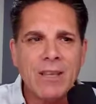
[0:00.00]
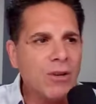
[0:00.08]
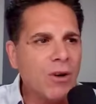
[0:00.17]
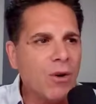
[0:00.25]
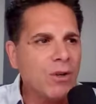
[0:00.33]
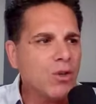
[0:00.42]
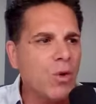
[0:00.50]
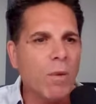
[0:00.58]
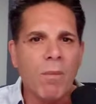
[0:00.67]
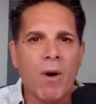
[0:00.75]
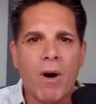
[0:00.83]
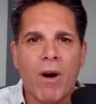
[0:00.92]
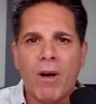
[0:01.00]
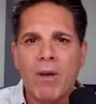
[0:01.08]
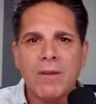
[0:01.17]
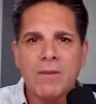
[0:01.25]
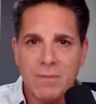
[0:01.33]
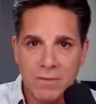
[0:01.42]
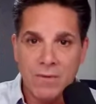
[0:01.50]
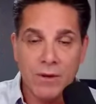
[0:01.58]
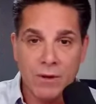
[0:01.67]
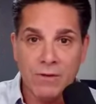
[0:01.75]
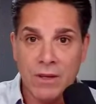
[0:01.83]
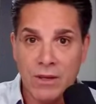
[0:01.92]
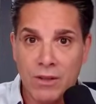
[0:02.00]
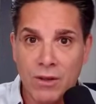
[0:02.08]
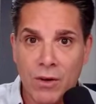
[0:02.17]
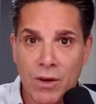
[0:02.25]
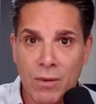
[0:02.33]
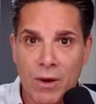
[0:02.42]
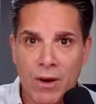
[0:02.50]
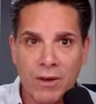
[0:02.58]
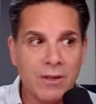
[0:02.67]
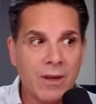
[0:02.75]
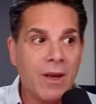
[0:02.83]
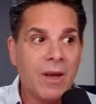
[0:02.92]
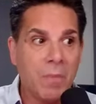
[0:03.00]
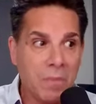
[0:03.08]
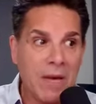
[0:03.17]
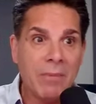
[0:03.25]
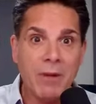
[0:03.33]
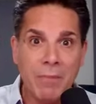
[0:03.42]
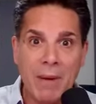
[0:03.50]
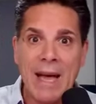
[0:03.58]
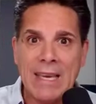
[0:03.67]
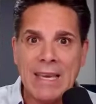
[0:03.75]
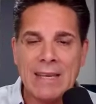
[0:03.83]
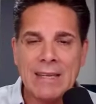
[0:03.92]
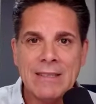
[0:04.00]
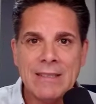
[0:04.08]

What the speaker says: You go into a mall, for those of you that still go to malls, people are buying.